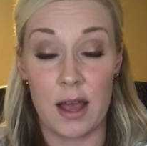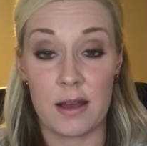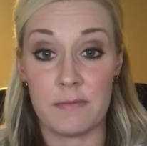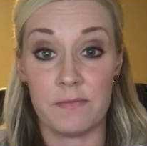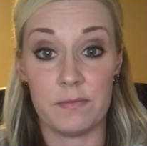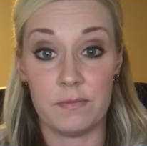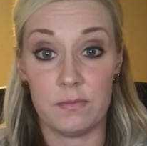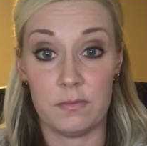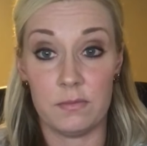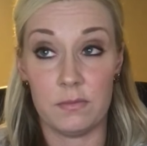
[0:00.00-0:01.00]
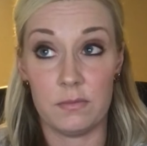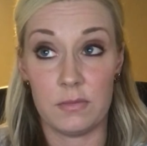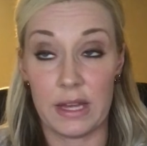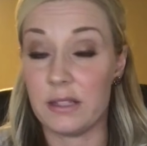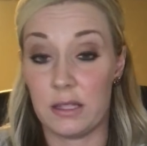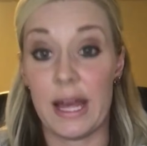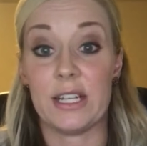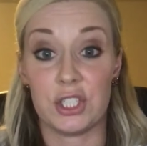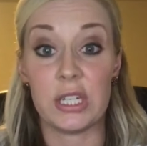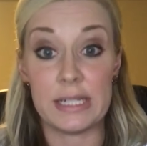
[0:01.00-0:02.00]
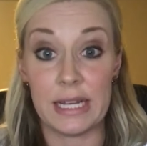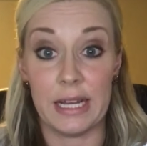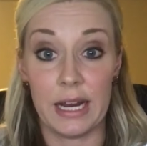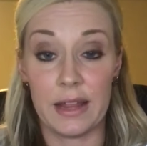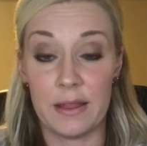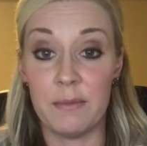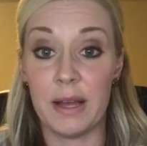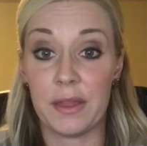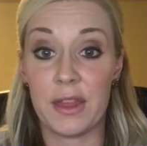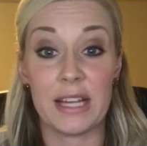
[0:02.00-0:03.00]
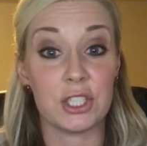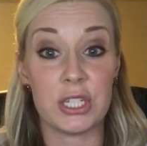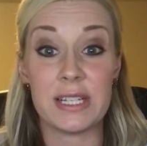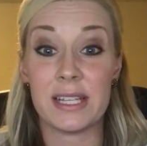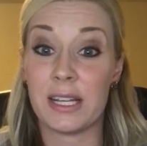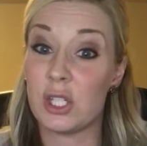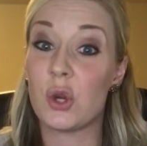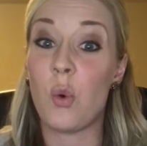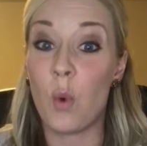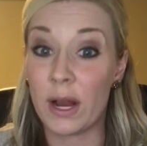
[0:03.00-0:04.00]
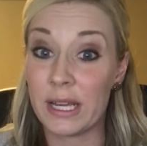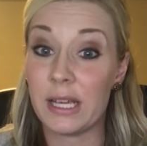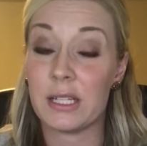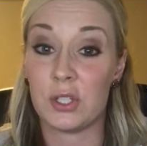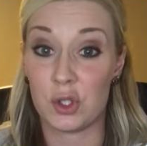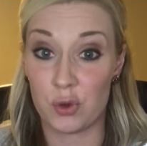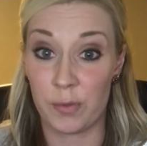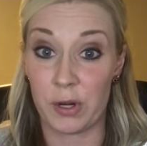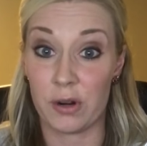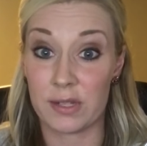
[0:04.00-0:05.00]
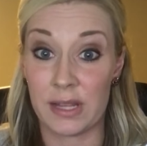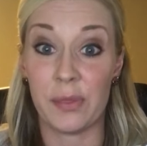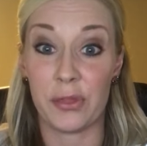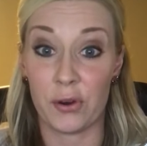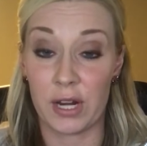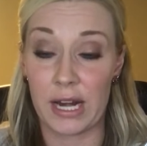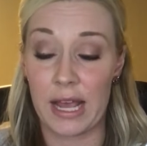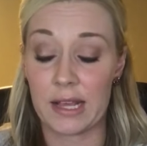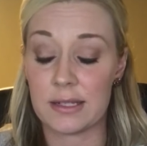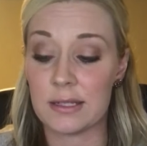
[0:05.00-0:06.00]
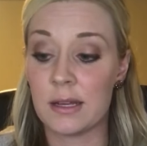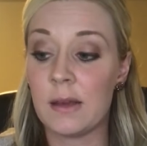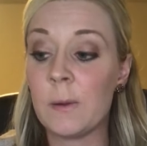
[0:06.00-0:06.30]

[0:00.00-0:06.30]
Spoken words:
that she did the month that she signed 20 distributors in 30 days.